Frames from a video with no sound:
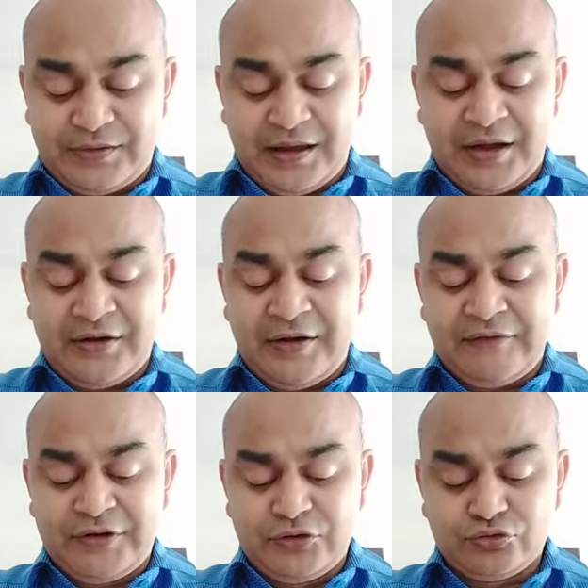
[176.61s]
and
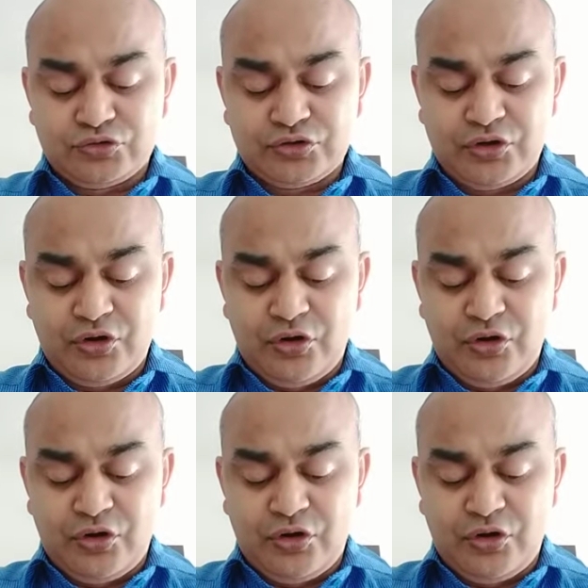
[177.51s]
revenues